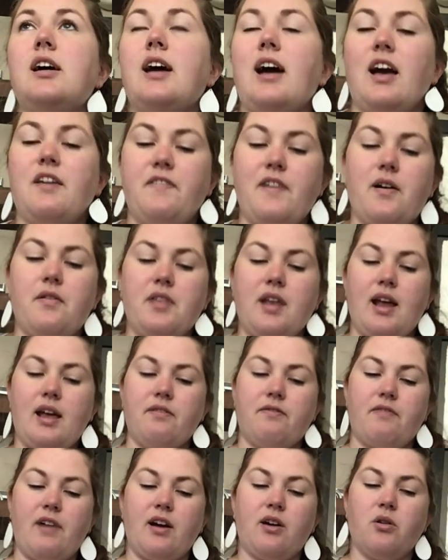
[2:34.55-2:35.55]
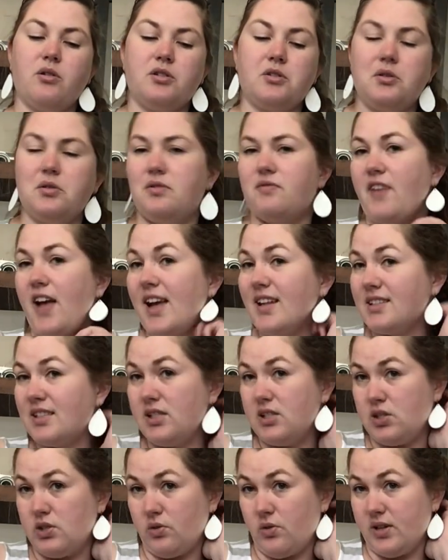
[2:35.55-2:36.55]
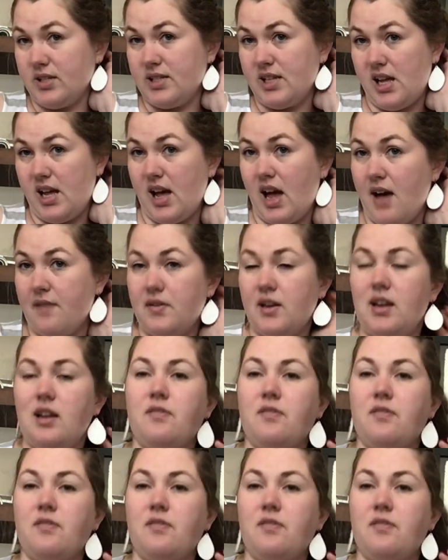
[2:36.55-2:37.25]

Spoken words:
I found that if I go to fancy stores, they have it.